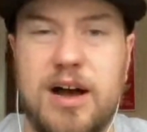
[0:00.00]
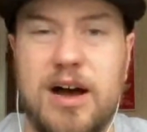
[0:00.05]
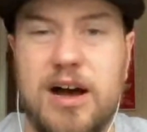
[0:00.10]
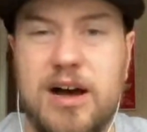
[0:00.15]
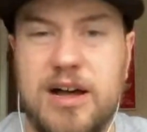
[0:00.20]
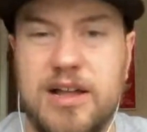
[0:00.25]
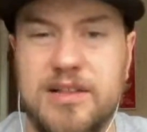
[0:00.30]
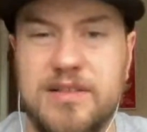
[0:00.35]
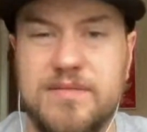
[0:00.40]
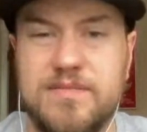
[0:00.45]

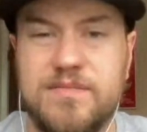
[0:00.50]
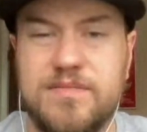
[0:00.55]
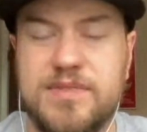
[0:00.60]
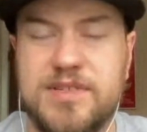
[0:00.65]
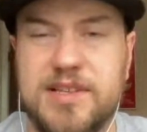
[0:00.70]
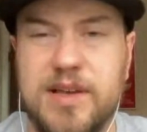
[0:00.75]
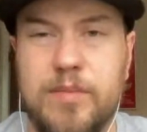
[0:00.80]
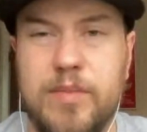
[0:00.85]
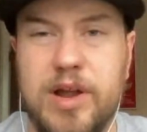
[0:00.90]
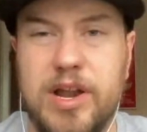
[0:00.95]
on
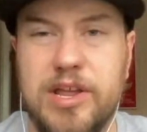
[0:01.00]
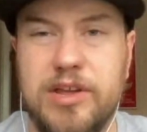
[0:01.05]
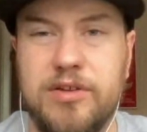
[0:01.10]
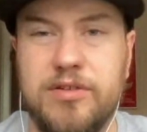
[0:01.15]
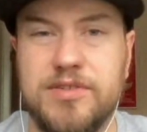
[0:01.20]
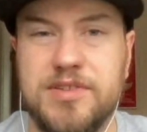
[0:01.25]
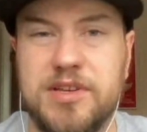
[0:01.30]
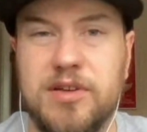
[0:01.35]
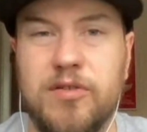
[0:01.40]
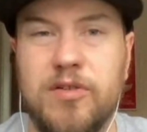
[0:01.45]
somebody
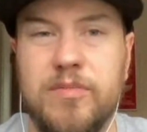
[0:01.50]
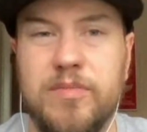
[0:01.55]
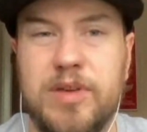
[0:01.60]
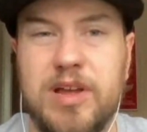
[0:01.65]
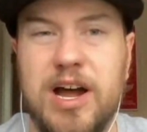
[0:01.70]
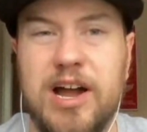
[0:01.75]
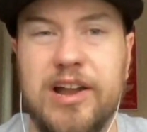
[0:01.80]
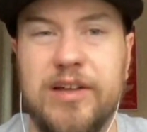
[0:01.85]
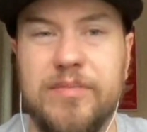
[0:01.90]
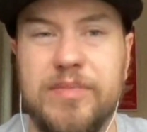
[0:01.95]
who's going to
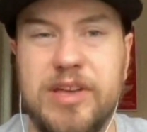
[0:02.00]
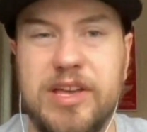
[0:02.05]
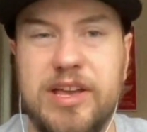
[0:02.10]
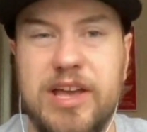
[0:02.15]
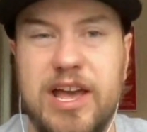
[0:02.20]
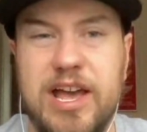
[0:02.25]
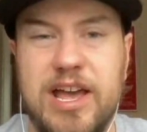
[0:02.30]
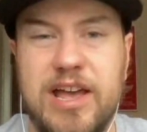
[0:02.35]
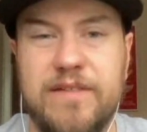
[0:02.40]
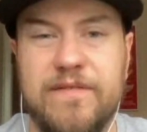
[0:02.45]
kind of be
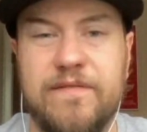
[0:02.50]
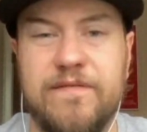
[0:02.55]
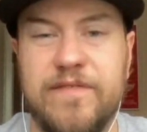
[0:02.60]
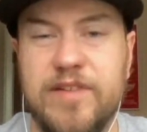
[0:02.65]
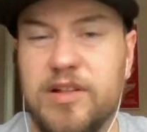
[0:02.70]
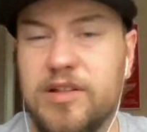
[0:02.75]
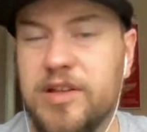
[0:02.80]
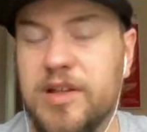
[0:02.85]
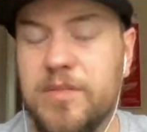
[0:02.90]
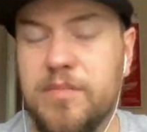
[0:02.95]
a
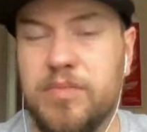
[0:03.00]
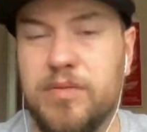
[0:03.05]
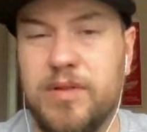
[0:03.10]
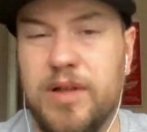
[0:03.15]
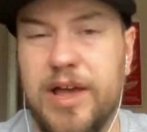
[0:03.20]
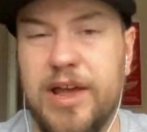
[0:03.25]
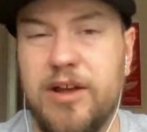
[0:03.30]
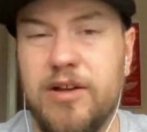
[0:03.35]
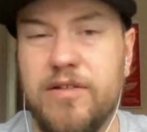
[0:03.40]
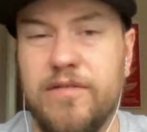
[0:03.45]
fill-in
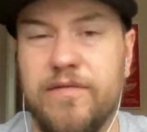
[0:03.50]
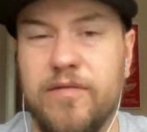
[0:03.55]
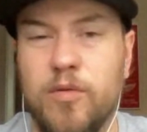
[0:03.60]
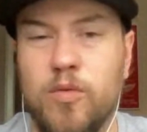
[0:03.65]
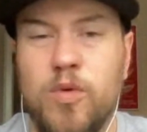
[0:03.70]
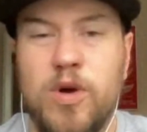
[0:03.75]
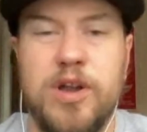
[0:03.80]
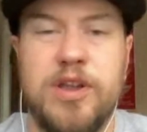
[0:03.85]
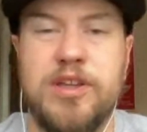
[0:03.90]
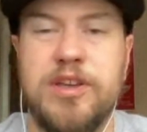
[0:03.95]
player for
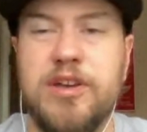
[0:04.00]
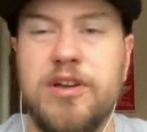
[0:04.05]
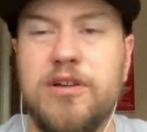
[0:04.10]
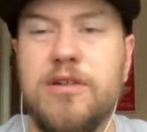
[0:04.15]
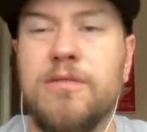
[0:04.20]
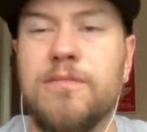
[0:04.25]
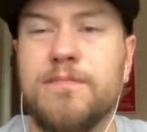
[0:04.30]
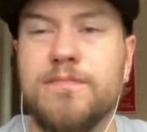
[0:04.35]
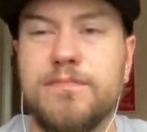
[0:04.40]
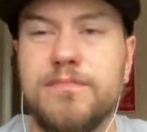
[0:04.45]
1
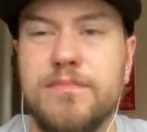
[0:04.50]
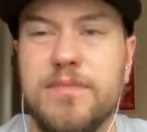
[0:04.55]
year.